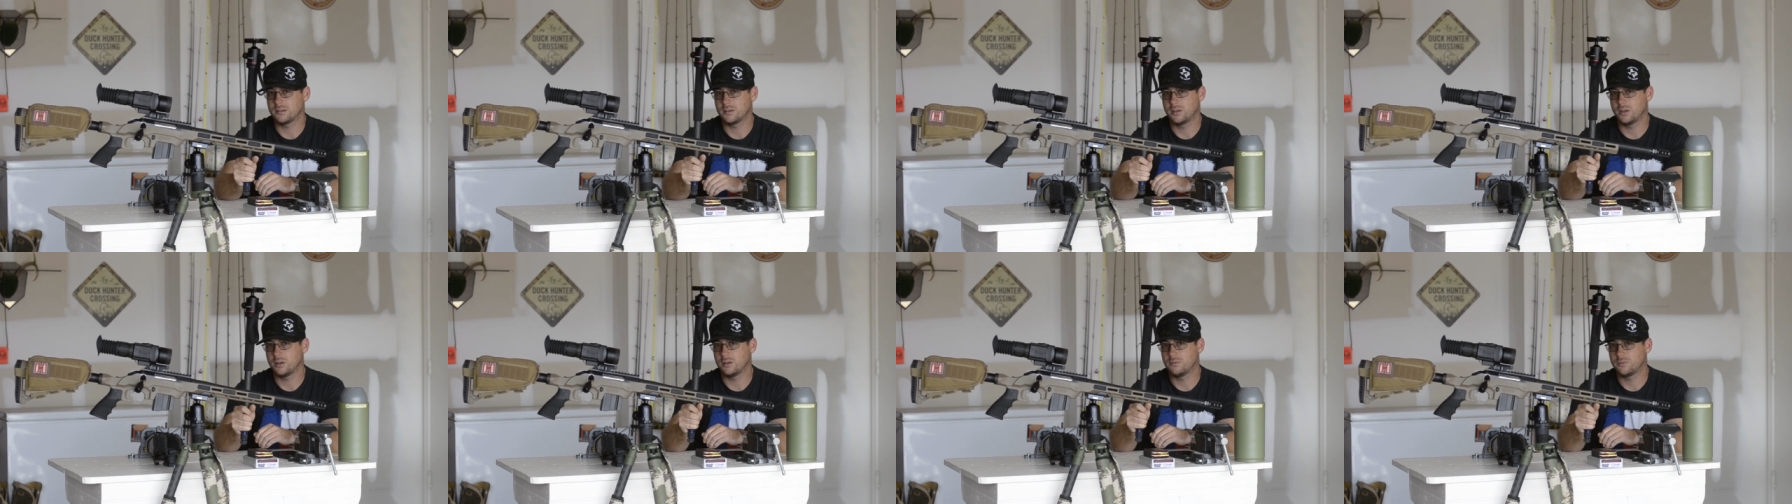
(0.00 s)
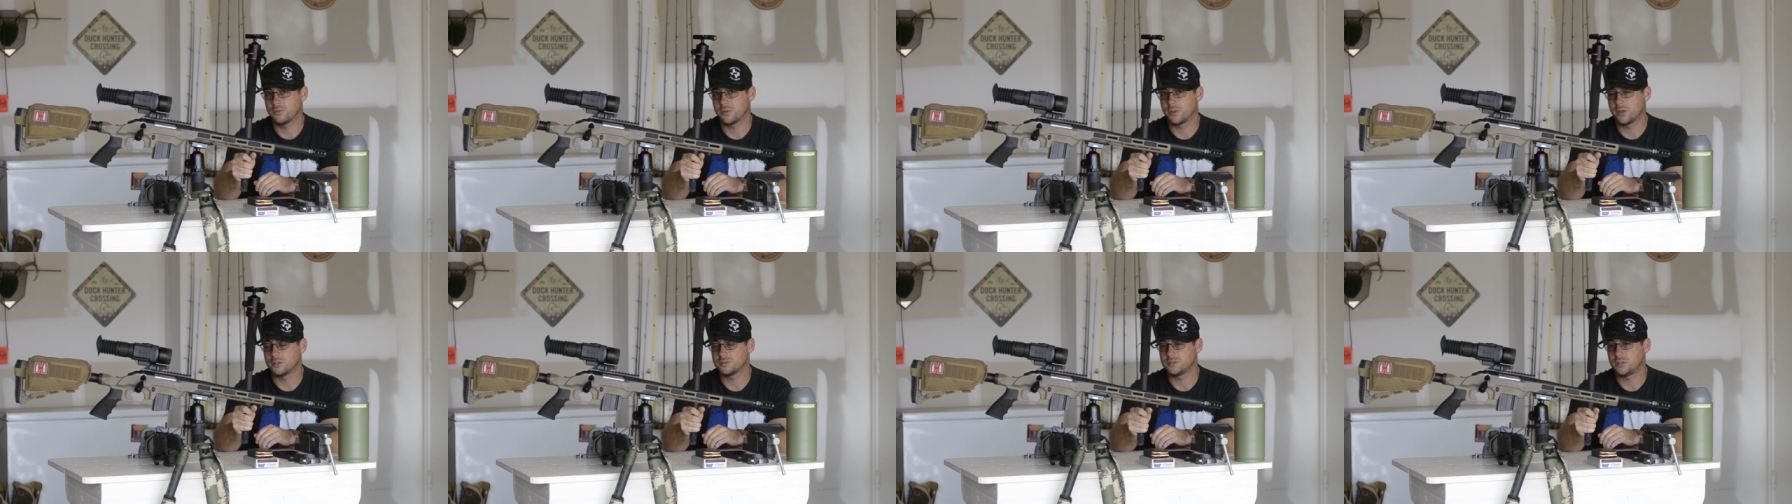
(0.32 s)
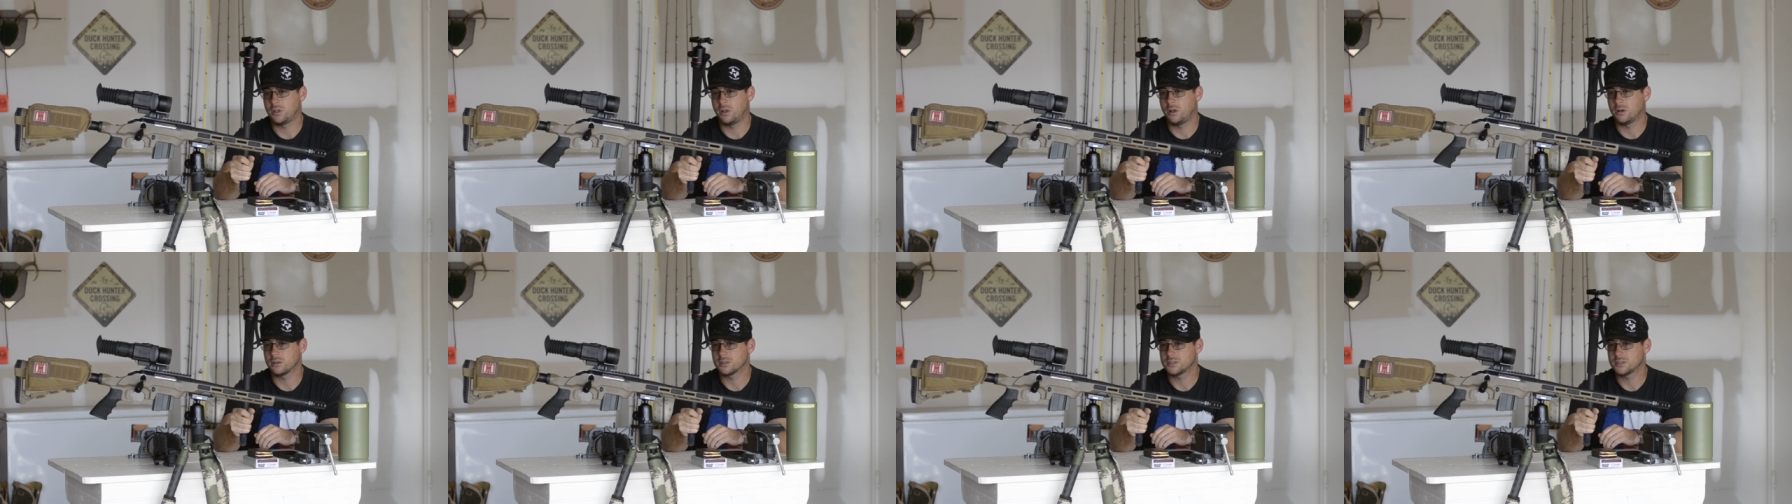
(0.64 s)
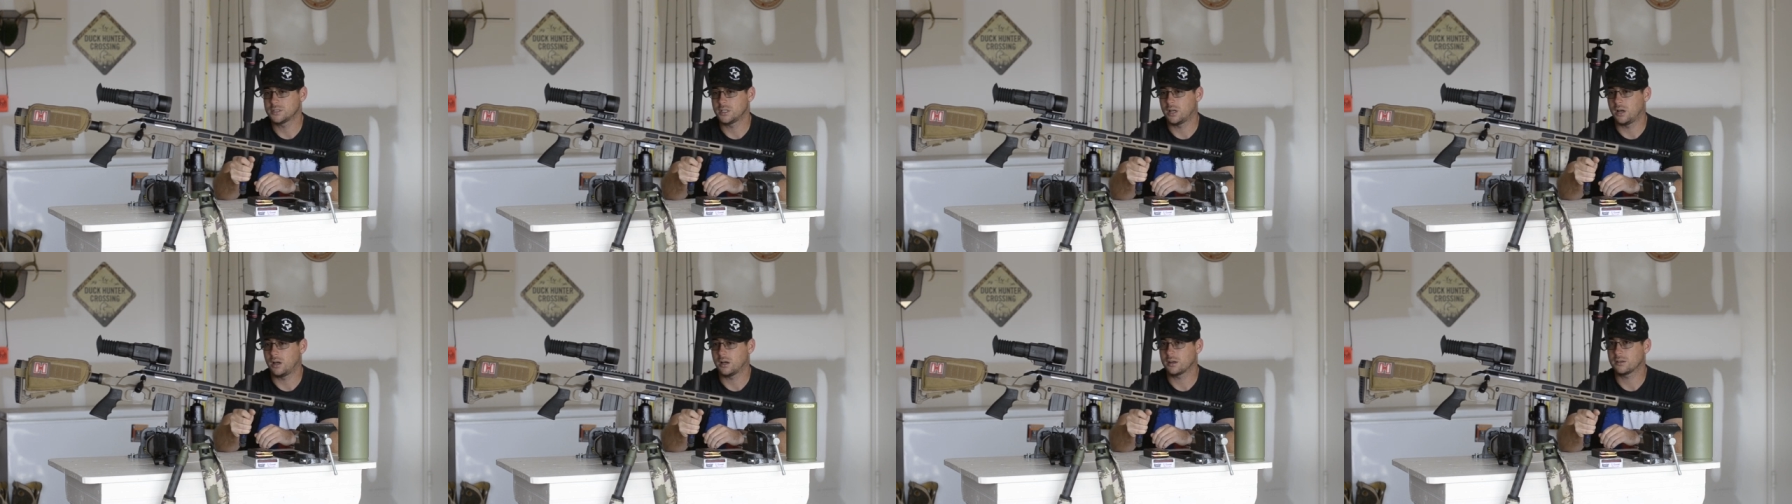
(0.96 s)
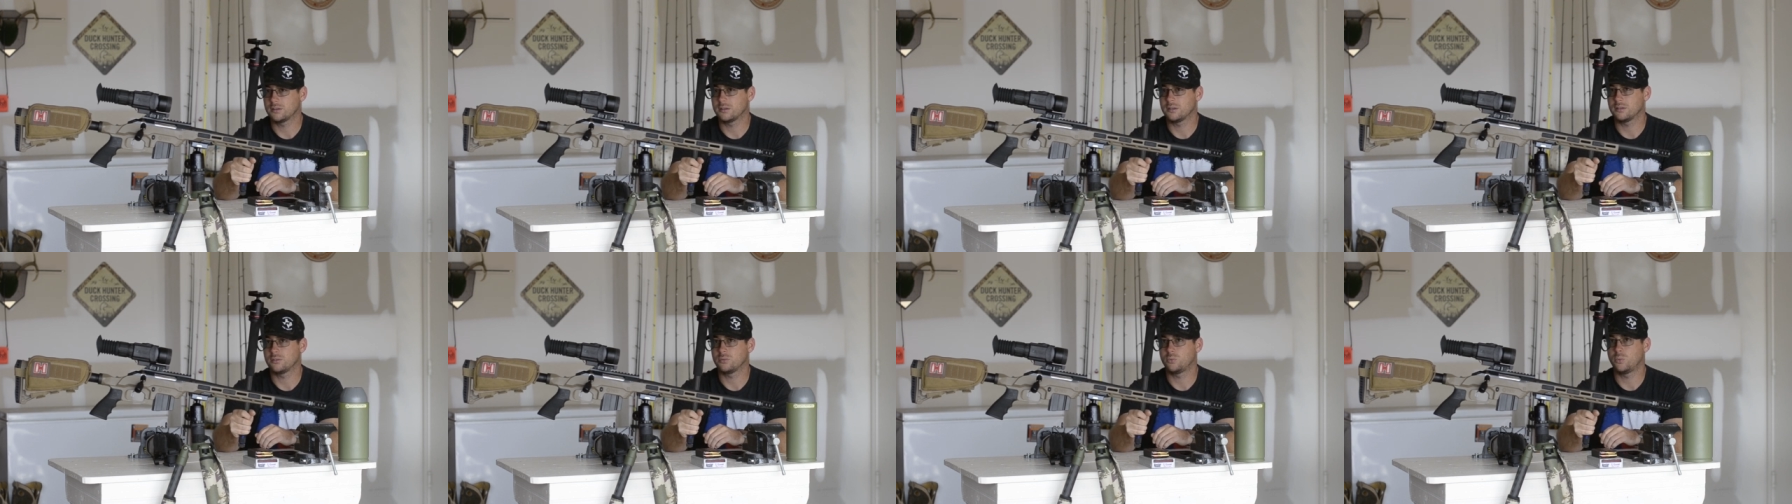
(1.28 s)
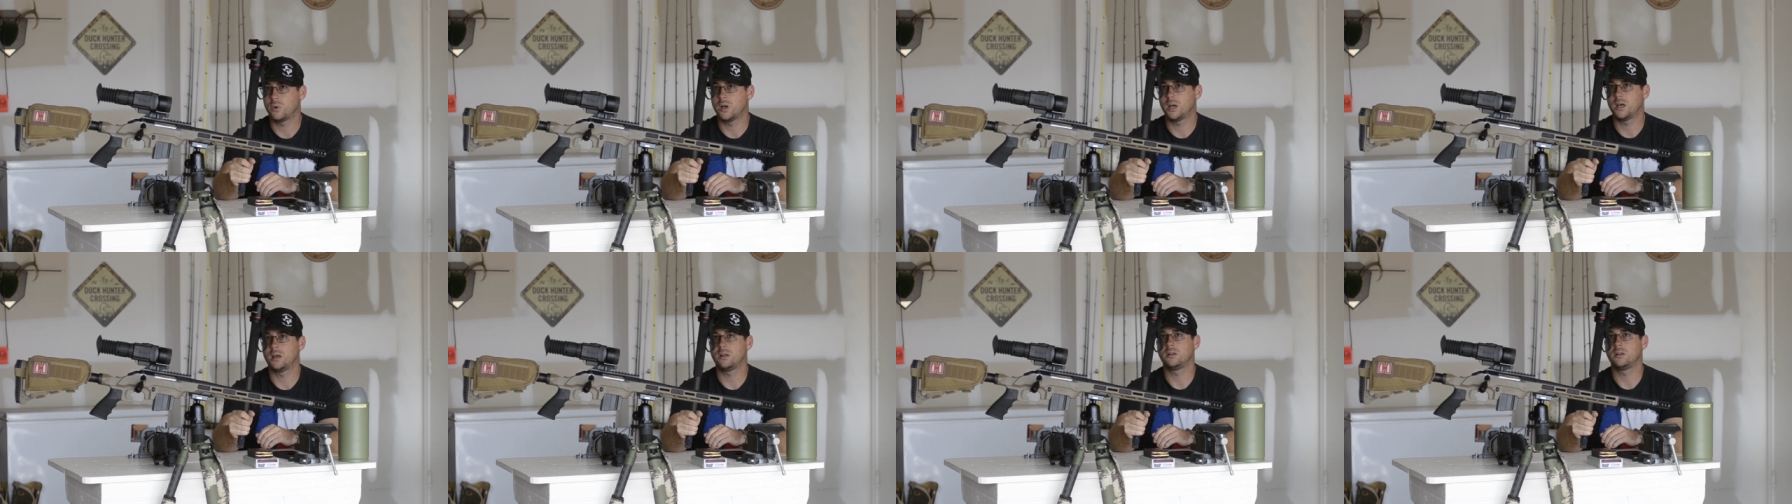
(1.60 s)
but this is good for those long
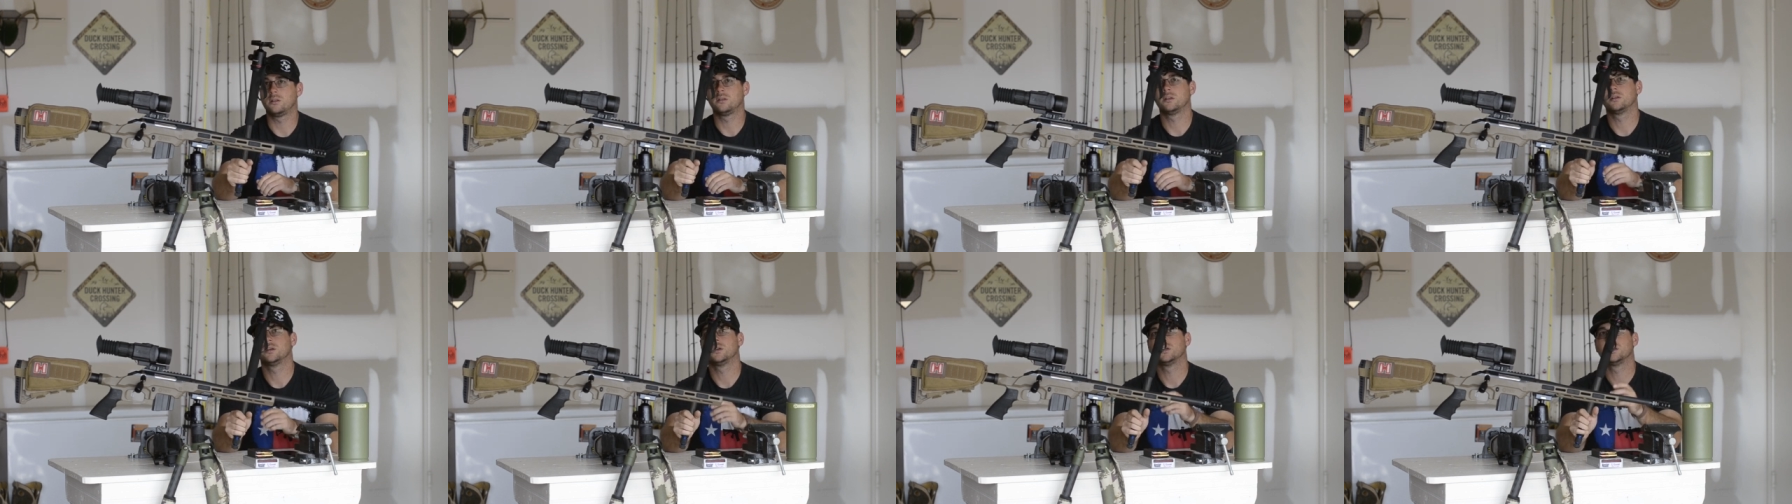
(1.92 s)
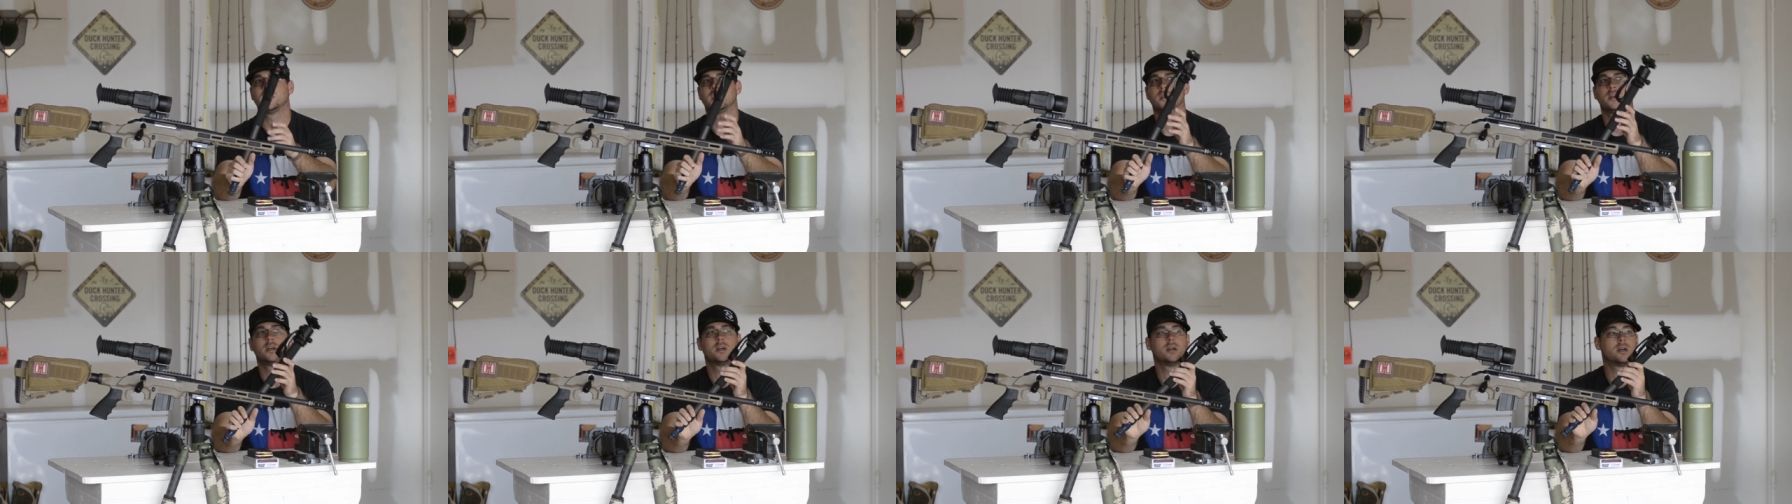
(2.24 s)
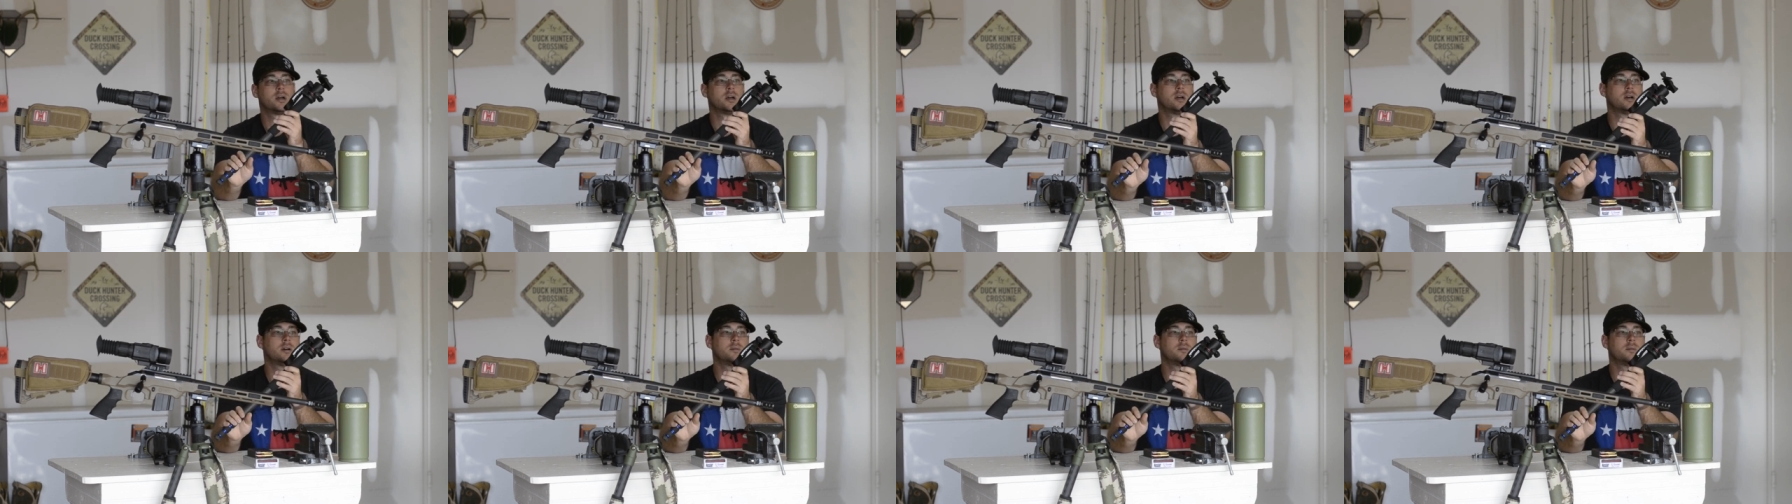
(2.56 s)
stocks as well.